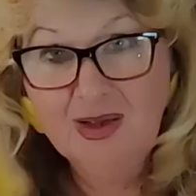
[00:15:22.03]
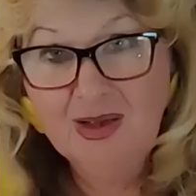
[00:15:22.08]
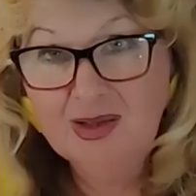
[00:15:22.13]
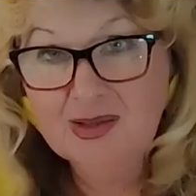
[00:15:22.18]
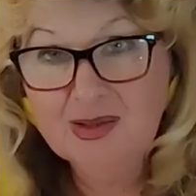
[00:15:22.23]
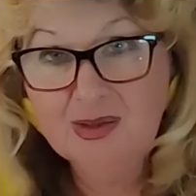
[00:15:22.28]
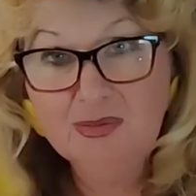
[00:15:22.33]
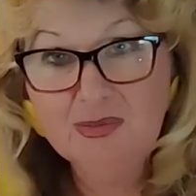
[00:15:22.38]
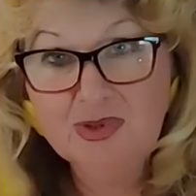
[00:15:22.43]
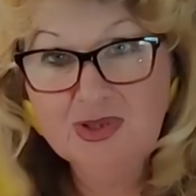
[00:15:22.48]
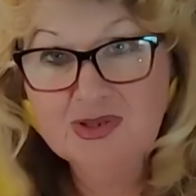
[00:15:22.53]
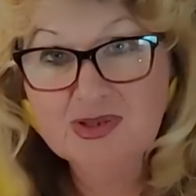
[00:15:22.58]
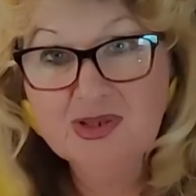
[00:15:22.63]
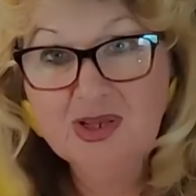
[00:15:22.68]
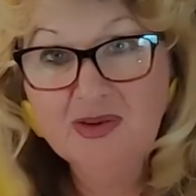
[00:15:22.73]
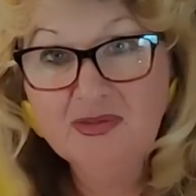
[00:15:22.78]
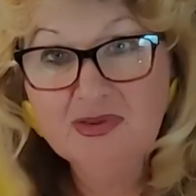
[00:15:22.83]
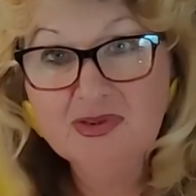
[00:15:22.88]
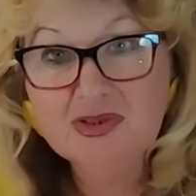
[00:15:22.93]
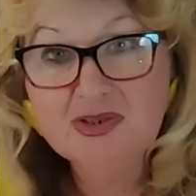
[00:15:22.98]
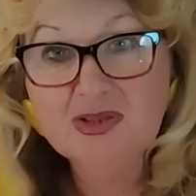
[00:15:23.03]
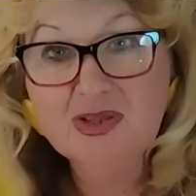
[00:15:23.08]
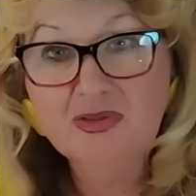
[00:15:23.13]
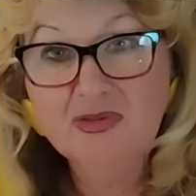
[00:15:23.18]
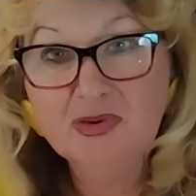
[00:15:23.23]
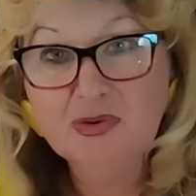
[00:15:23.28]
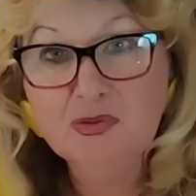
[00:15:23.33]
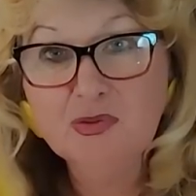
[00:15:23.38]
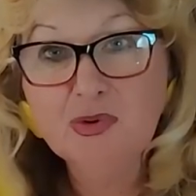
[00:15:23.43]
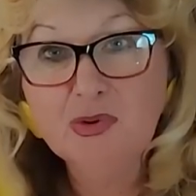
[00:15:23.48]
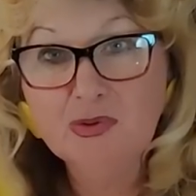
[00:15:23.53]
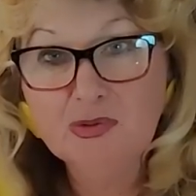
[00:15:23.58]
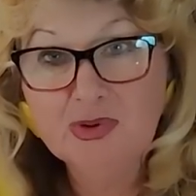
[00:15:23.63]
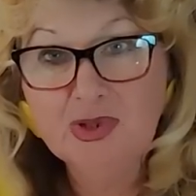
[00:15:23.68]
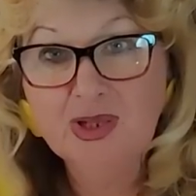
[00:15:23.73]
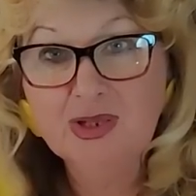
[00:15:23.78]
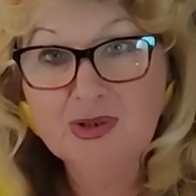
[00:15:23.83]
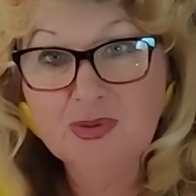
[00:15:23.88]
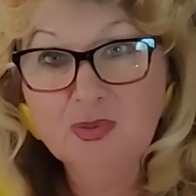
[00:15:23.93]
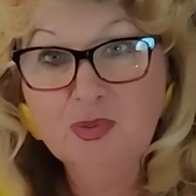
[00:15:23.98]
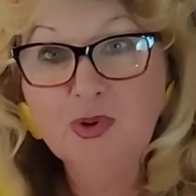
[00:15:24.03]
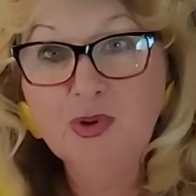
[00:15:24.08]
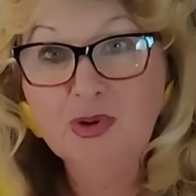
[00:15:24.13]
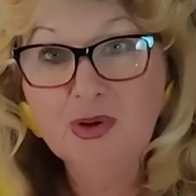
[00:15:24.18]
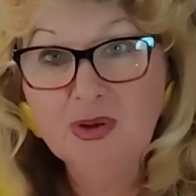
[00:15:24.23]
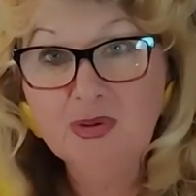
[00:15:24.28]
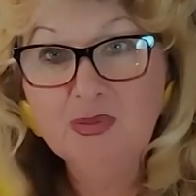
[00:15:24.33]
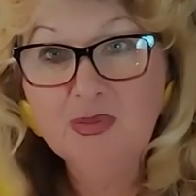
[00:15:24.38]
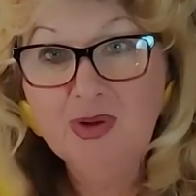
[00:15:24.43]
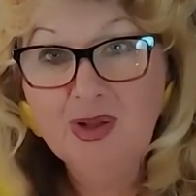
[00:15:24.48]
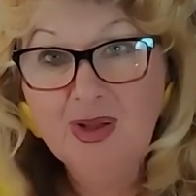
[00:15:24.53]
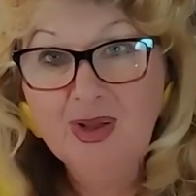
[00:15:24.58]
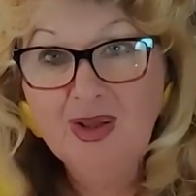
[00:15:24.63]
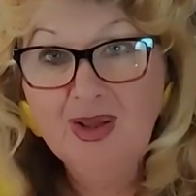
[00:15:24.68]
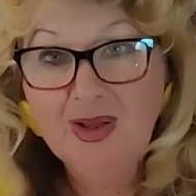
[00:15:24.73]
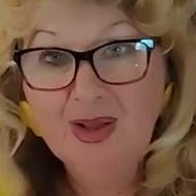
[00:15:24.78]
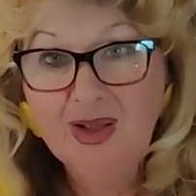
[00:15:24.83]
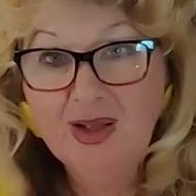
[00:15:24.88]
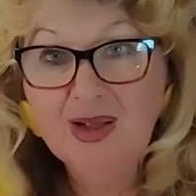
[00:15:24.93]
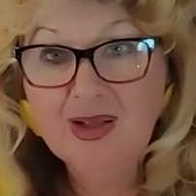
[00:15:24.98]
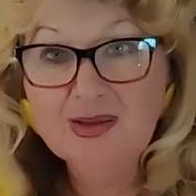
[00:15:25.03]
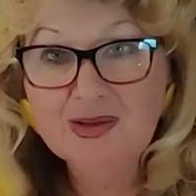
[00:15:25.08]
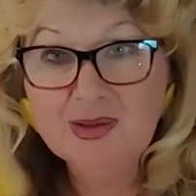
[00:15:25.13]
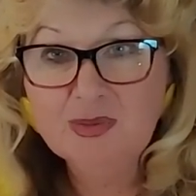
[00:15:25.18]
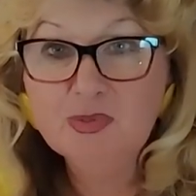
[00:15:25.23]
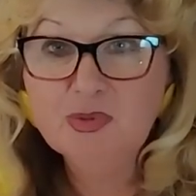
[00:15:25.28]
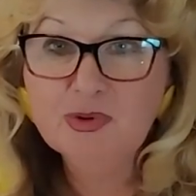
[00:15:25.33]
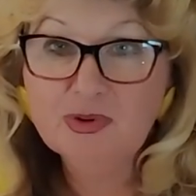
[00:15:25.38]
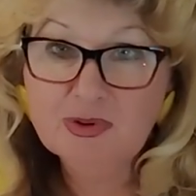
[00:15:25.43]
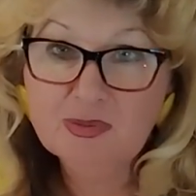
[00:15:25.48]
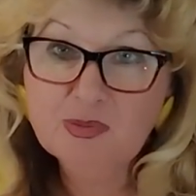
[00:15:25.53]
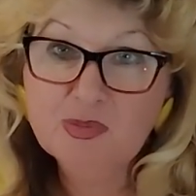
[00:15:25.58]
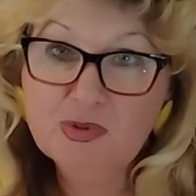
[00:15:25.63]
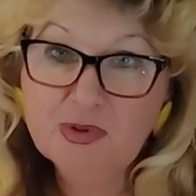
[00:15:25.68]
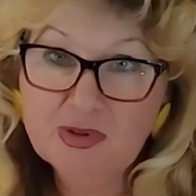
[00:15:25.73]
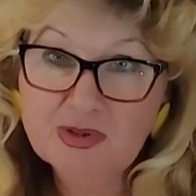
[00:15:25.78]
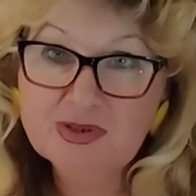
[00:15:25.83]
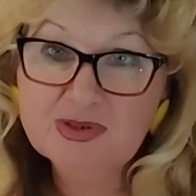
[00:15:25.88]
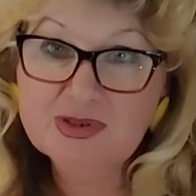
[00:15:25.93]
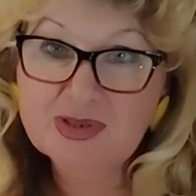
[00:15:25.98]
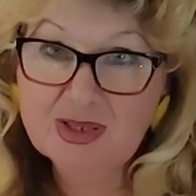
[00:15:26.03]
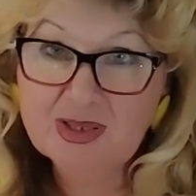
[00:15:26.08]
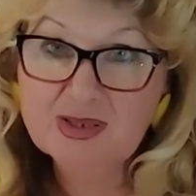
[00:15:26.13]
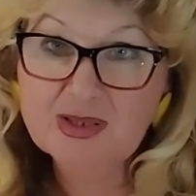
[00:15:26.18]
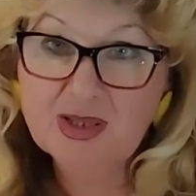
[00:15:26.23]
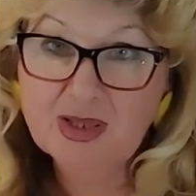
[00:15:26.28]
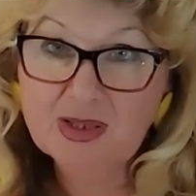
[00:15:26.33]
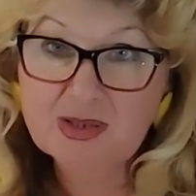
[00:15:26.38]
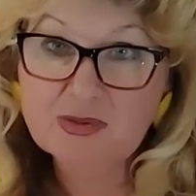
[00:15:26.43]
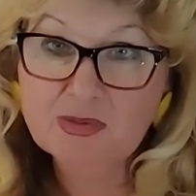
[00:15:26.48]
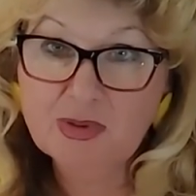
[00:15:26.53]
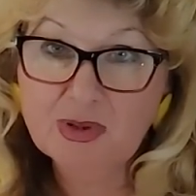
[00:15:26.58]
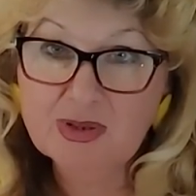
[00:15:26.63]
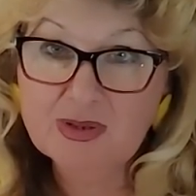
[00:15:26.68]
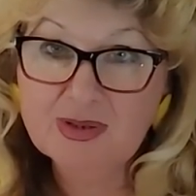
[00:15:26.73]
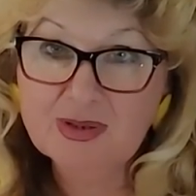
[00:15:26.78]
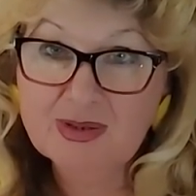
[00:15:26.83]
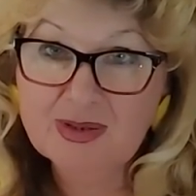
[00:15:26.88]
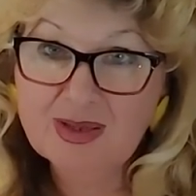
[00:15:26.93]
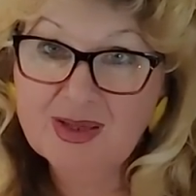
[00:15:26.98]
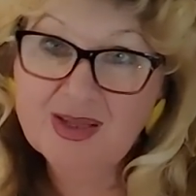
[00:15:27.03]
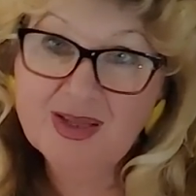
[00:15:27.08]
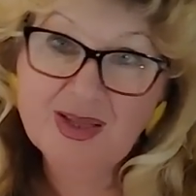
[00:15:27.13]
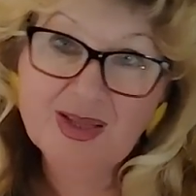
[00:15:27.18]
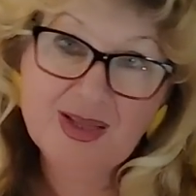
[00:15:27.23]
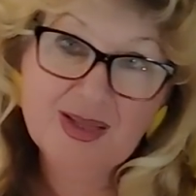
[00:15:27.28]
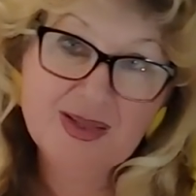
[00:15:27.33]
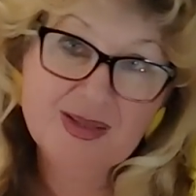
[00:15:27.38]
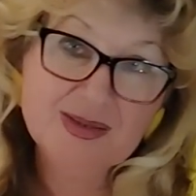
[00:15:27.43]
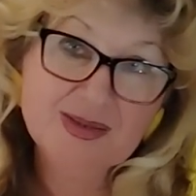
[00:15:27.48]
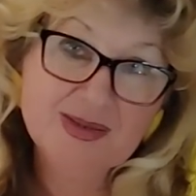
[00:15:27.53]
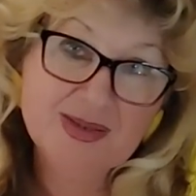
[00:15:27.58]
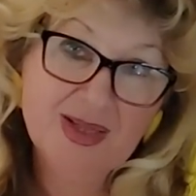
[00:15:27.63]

Adam Mickiewicz never wrote that poem, and the poor boy said that one. And